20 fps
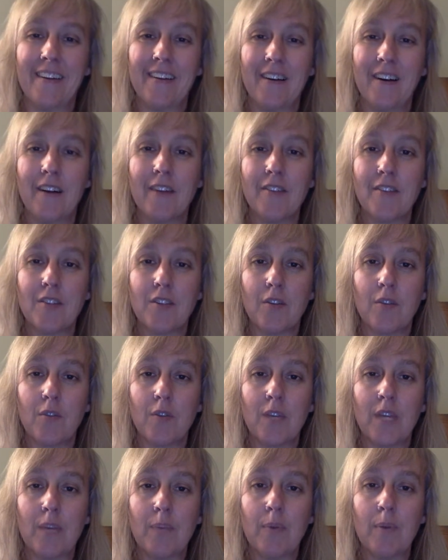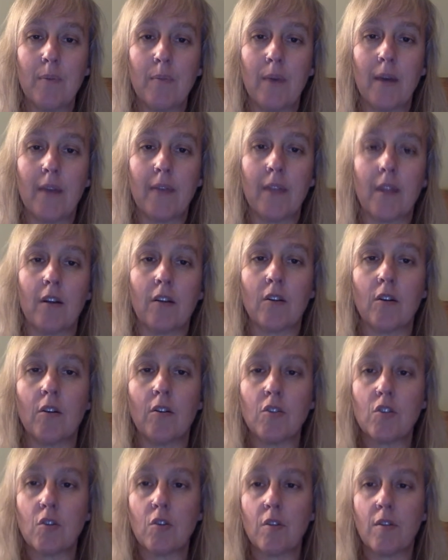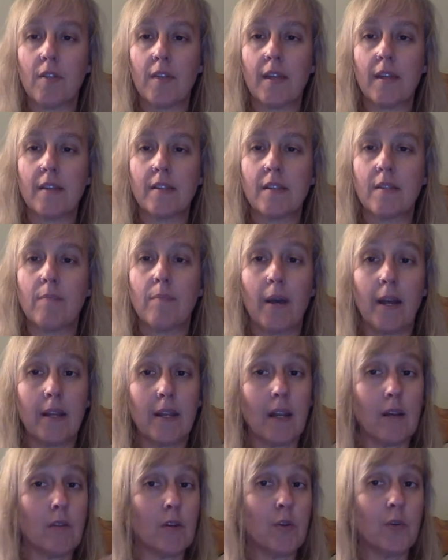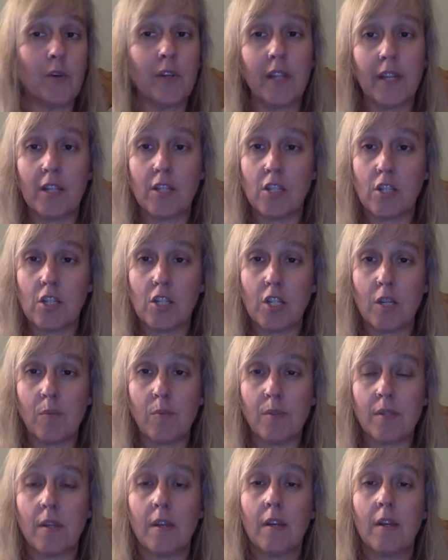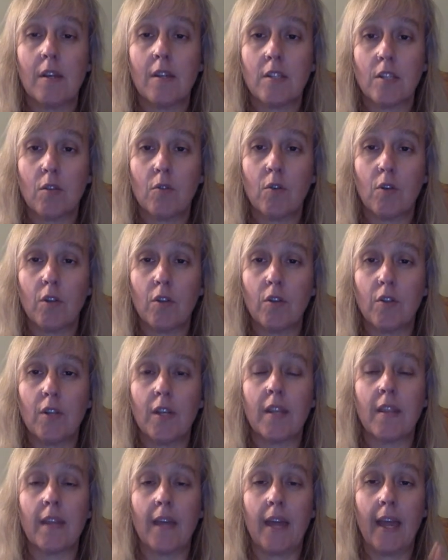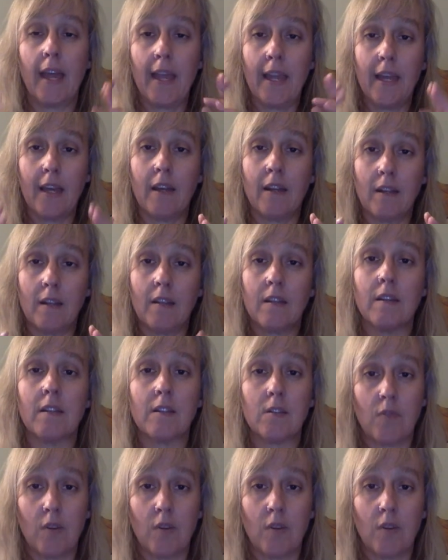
Also, keep in mind that our culture thinks in binary relationships, so including the and is